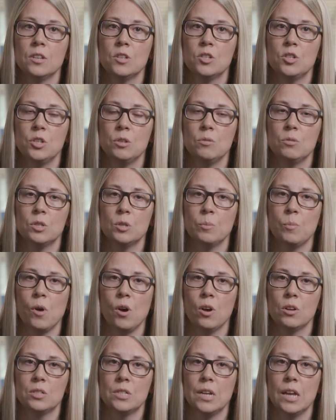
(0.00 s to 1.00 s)
student
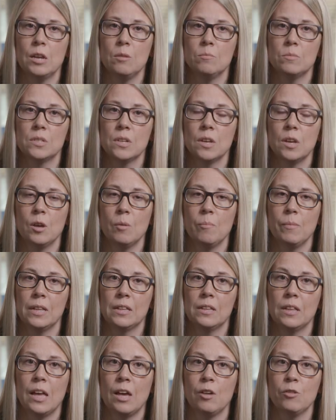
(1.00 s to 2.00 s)
support teams,
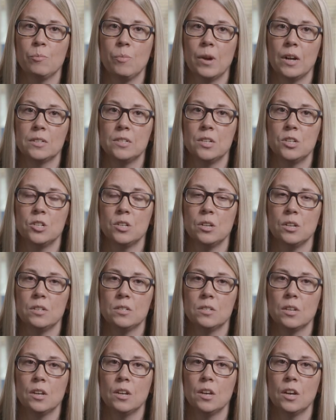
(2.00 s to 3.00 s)
mental health
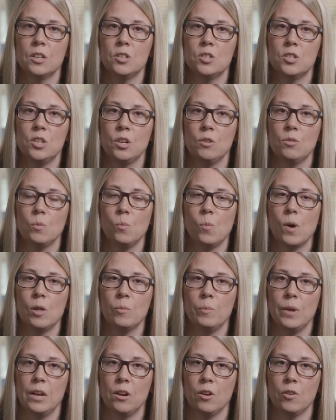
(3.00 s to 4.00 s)
practitioners, and student
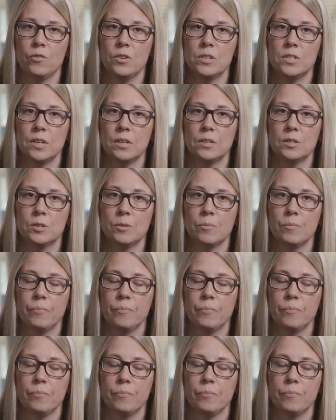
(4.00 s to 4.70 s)
wellbeing officers.